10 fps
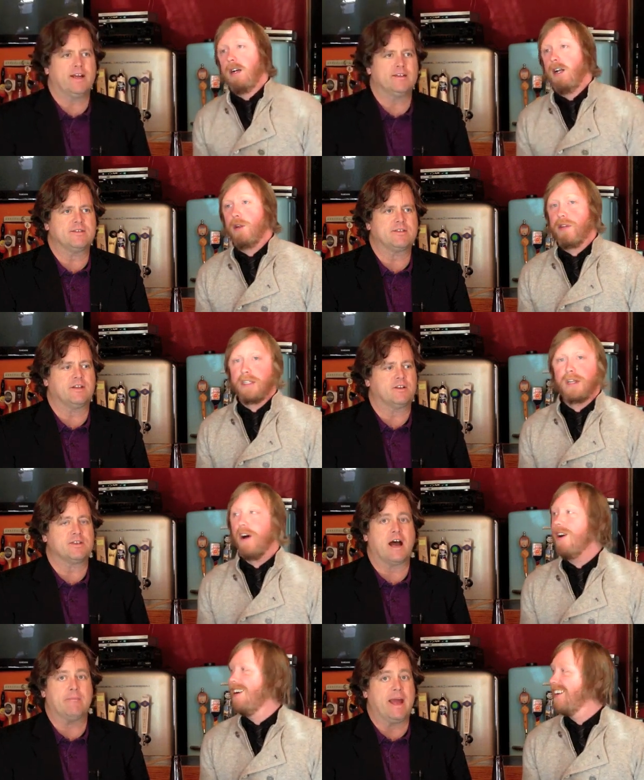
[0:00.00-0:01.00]
Speaker 1: I don't think there's so.
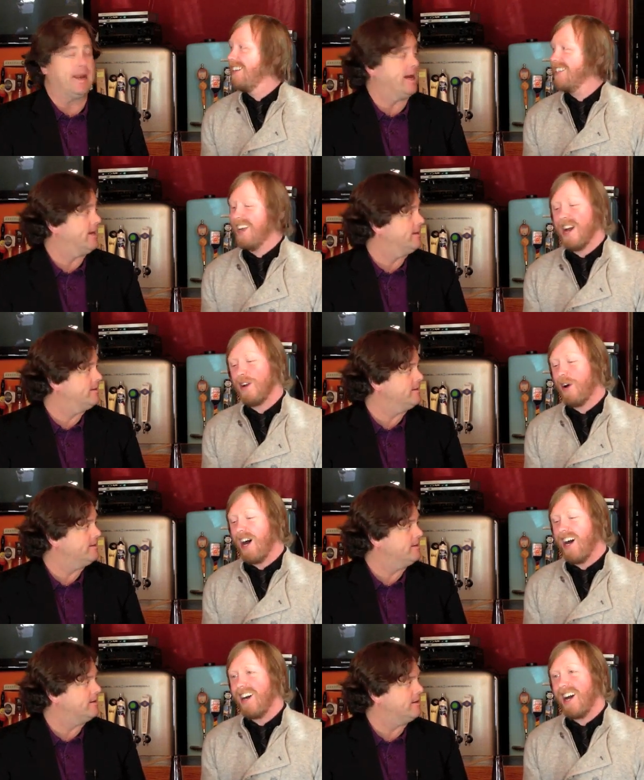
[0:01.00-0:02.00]
Not many. Yeah, no,
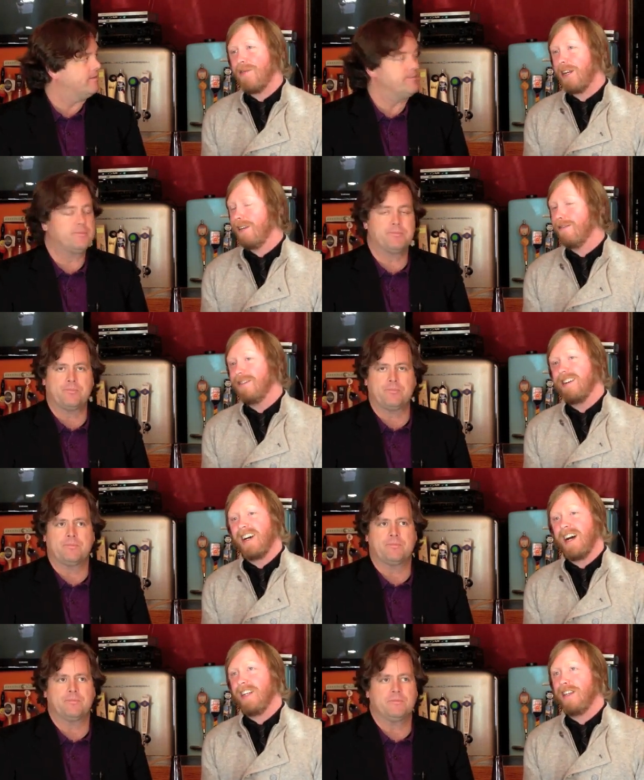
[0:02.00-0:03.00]
I mean...
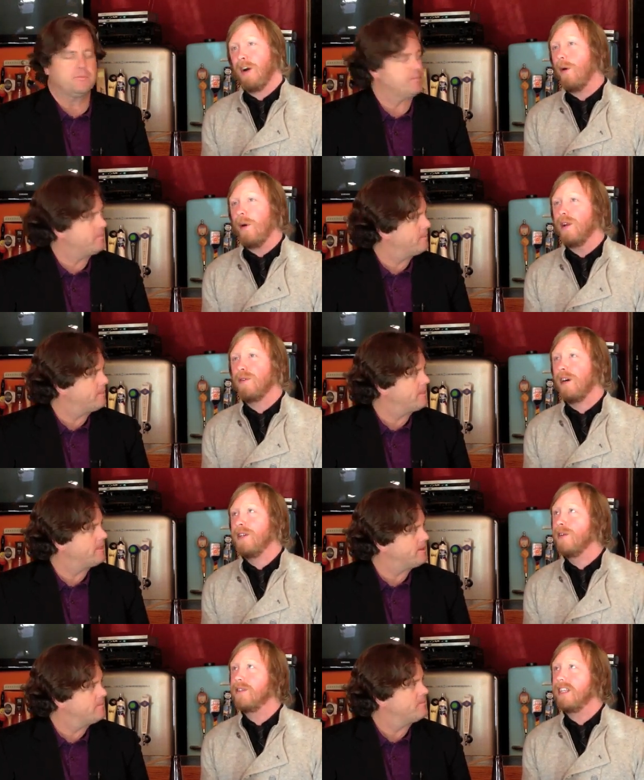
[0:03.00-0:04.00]
No, I
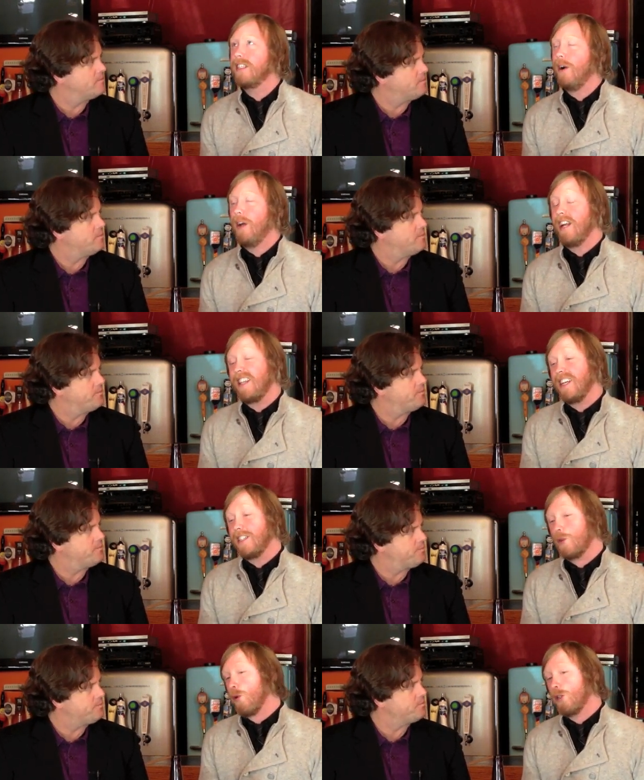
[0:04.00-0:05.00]
don't think so. And I think it's
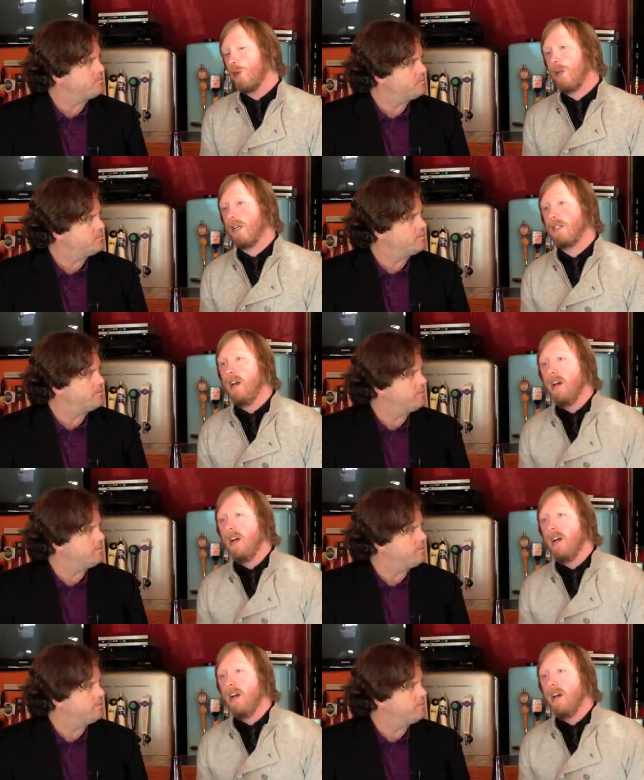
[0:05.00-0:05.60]
cool, too, because